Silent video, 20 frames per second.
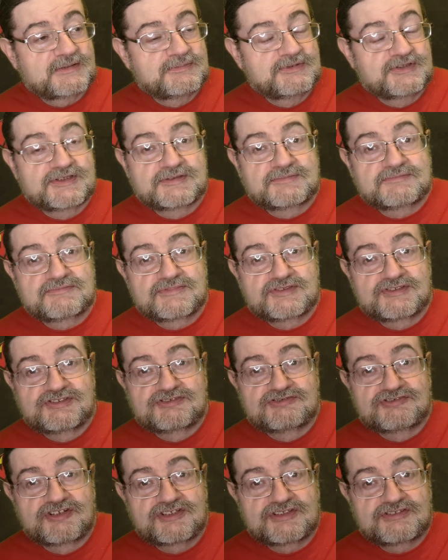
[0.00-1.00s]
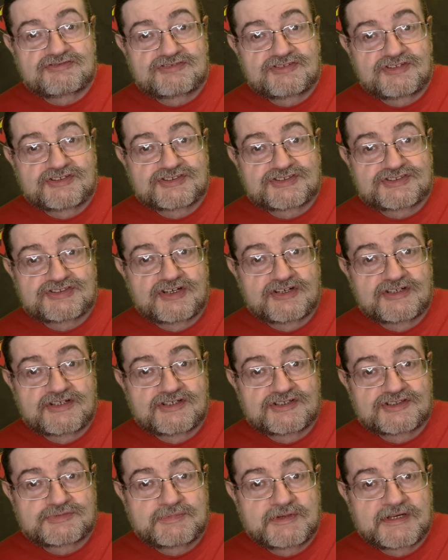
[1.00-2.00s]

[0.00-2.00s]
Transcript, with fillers: but really like nice stylized